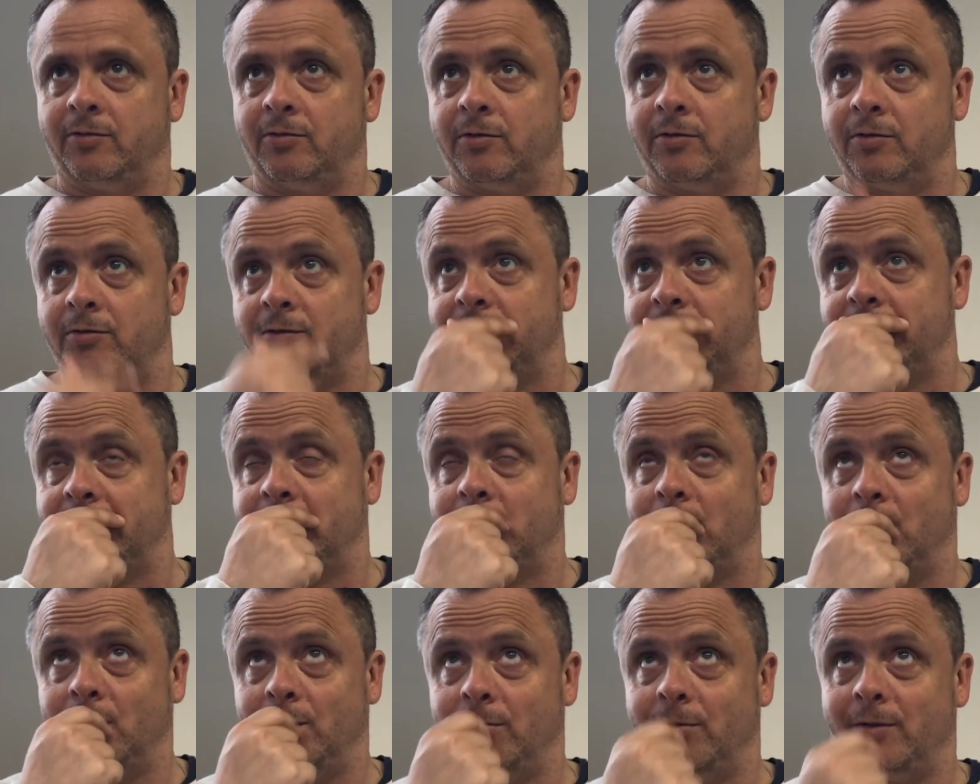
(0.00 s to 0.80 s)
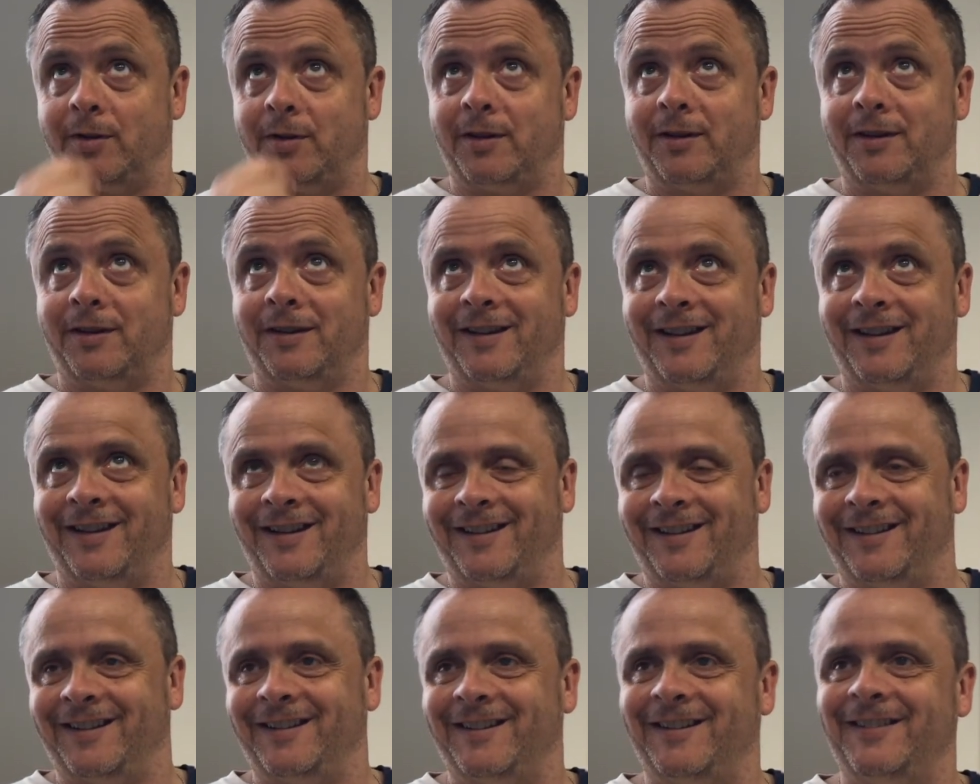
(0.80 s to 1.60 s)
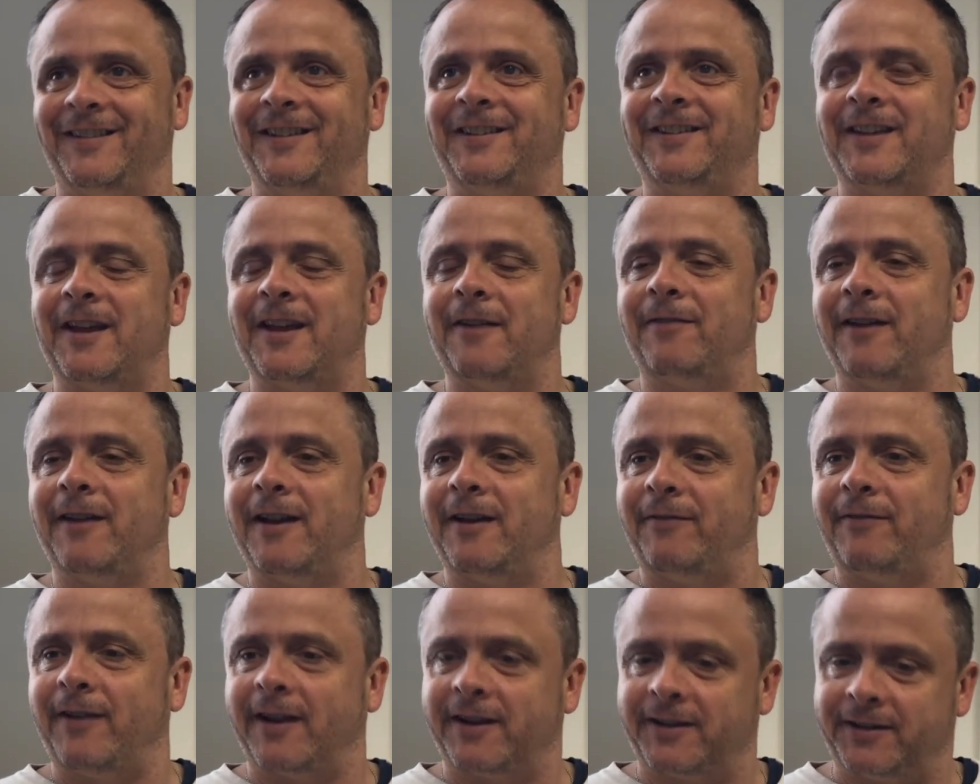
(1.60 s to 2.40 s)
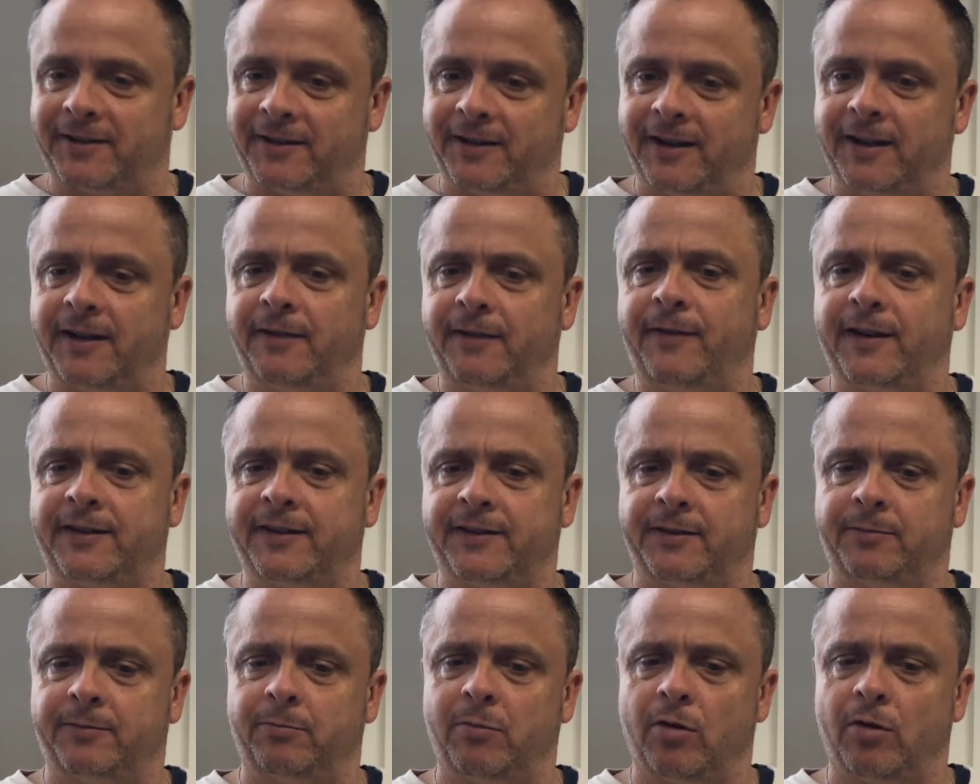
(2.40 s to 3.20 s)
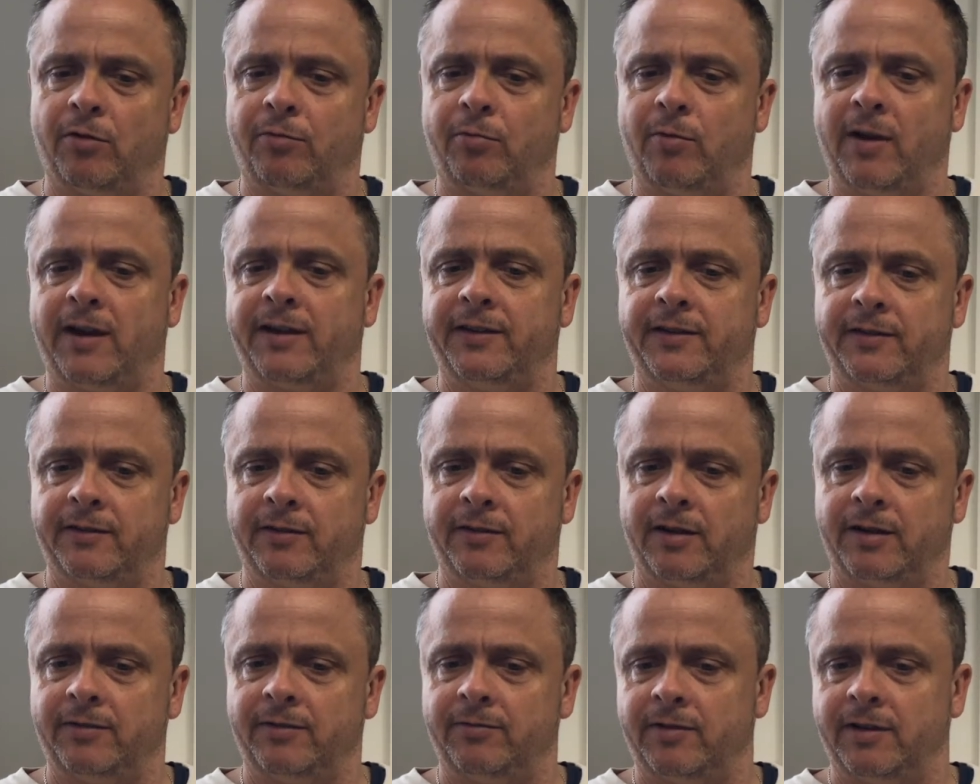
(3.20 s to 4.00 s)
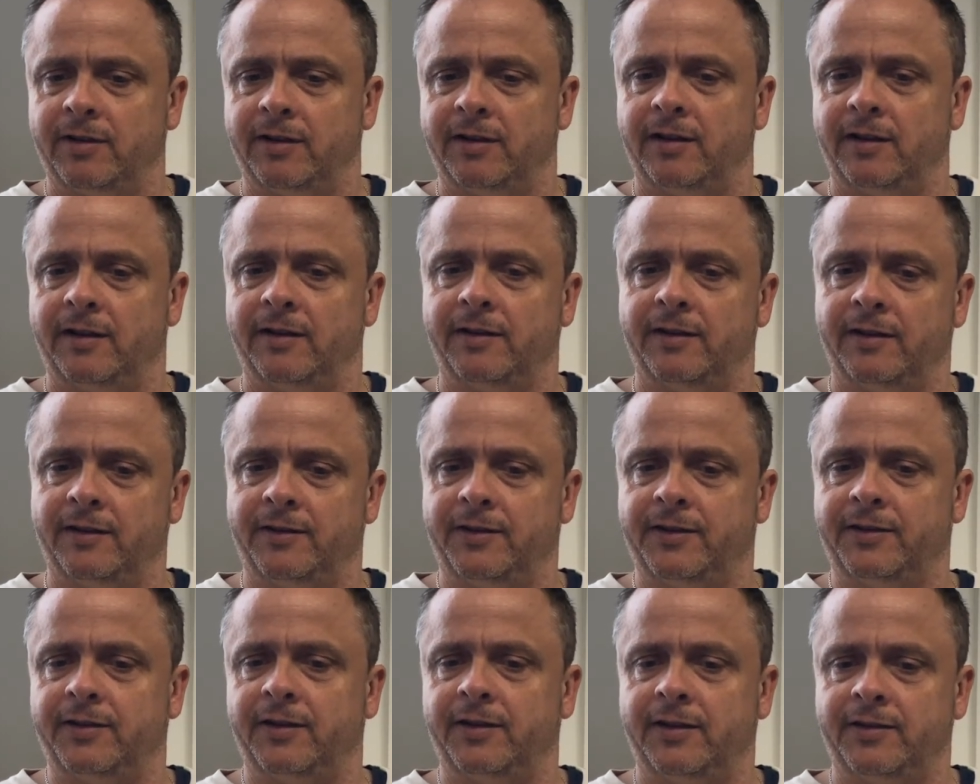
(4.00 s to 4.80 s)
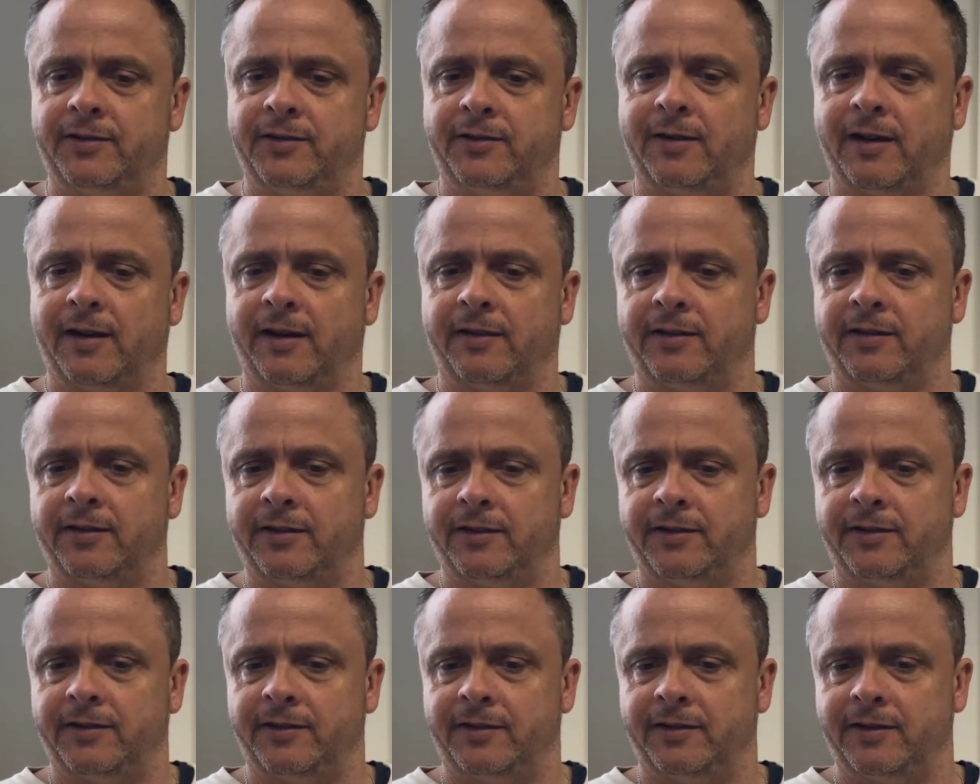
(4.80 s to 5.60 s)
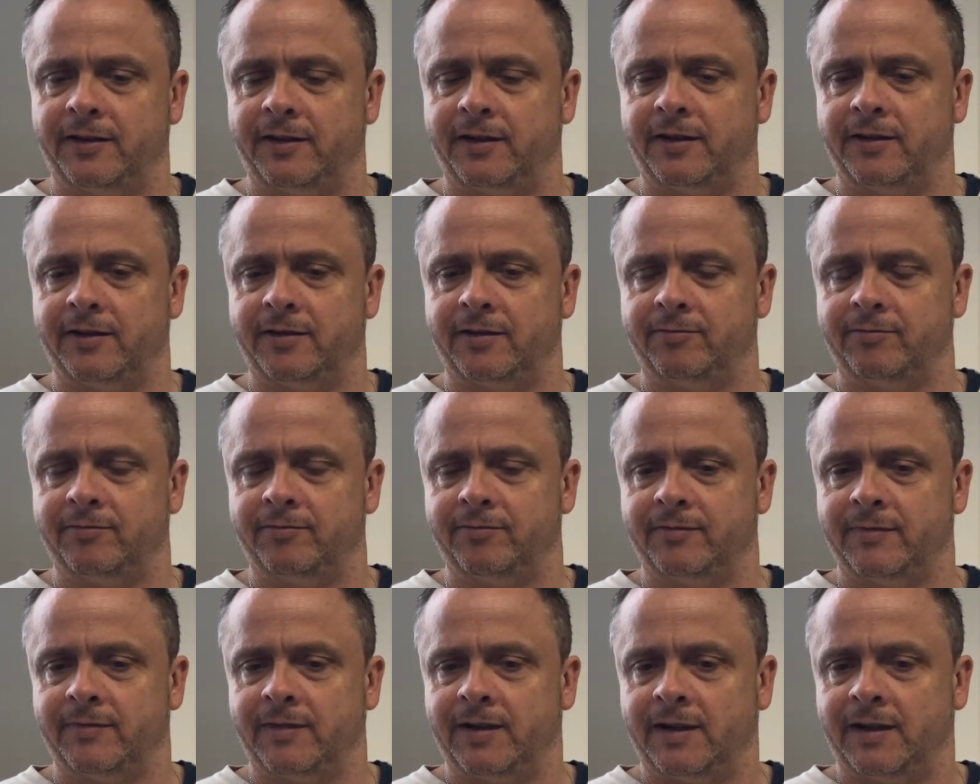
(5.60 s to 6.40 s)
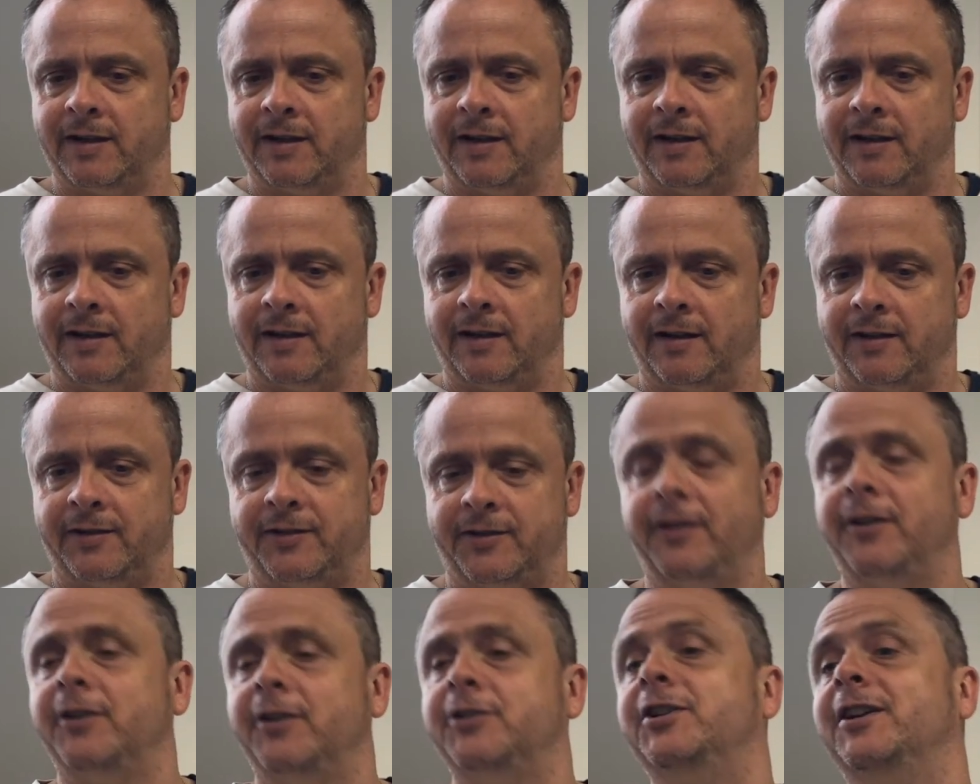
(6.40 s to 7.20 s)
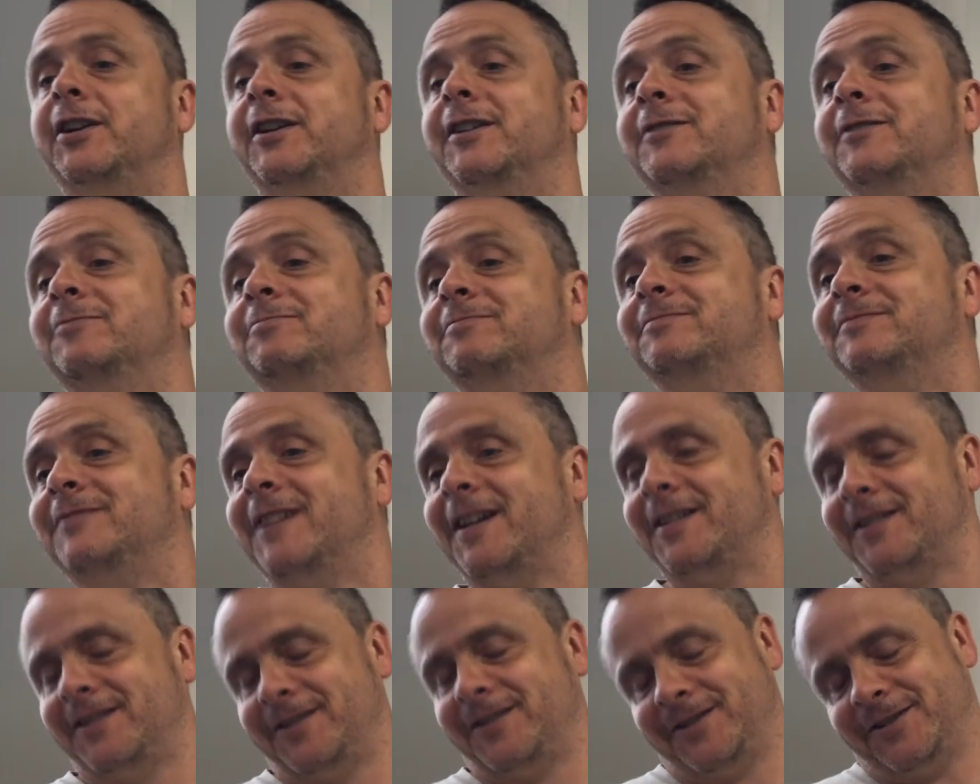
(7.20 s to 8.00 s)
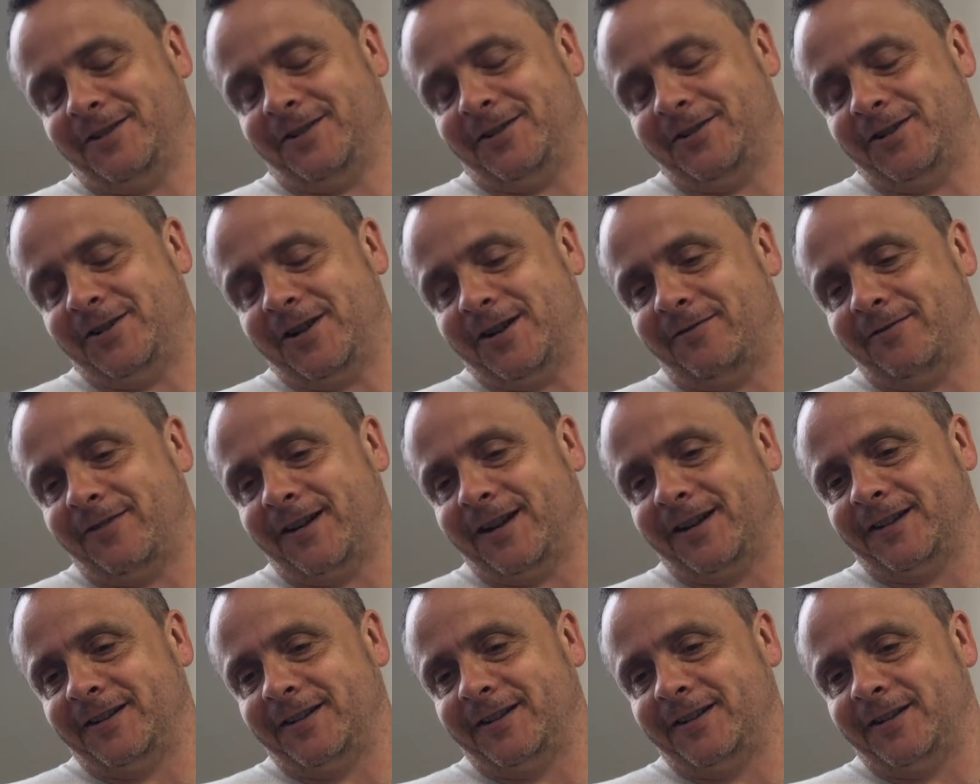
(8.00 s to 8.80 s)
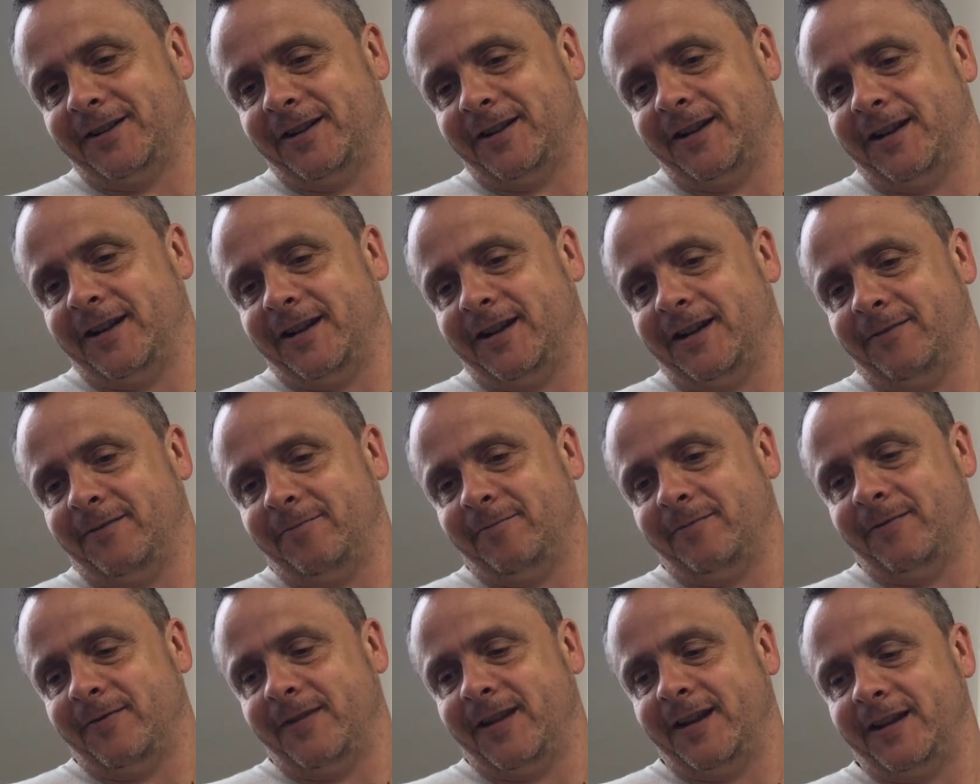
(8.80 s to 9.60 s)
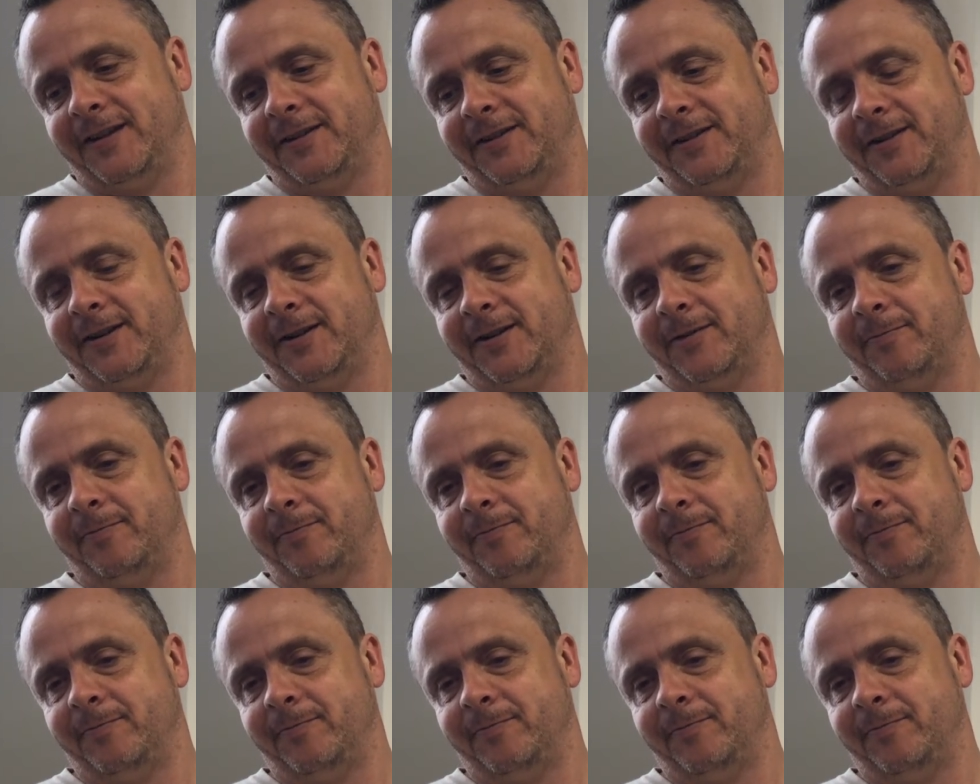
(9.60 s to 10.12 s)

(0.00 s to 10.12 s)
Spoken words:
what's it called? This effect. It affects both ways, right? It strengthens synergy. Has a synergy effect that